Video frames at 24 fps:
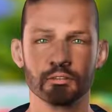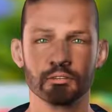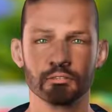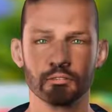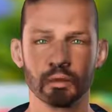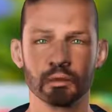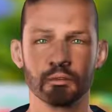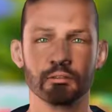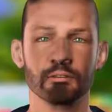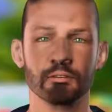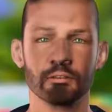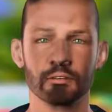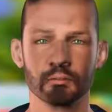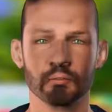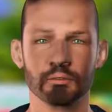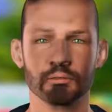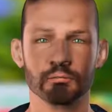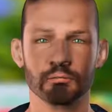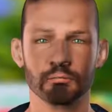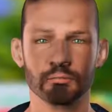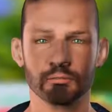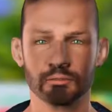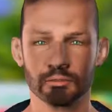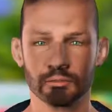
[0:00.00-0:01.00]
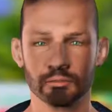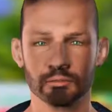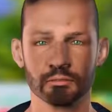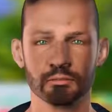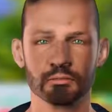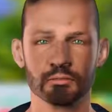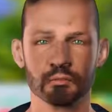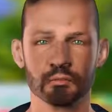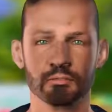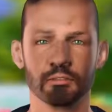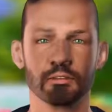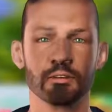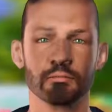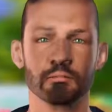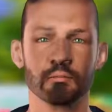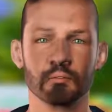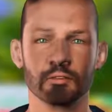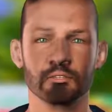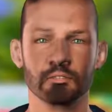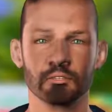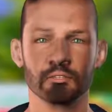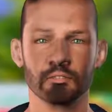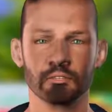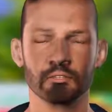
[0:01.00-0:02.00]
exactly that you don't like
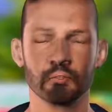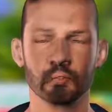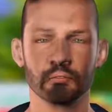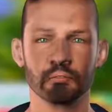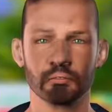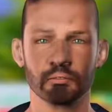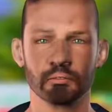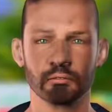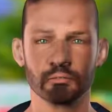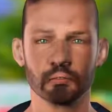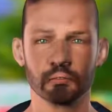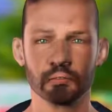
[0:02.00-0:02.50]
about this message?